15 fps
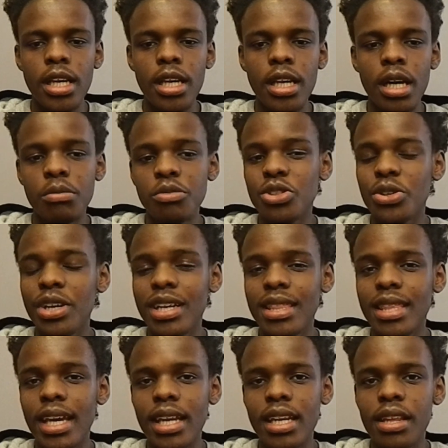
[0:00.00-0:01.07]
I'm sorry
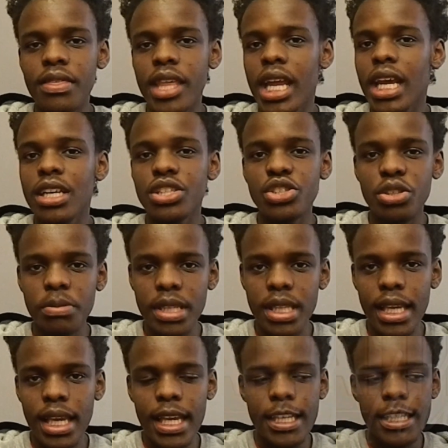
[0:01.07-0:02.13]
that has to be the
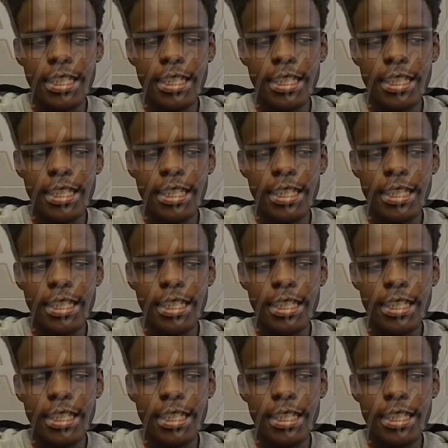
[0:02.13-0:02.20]
case.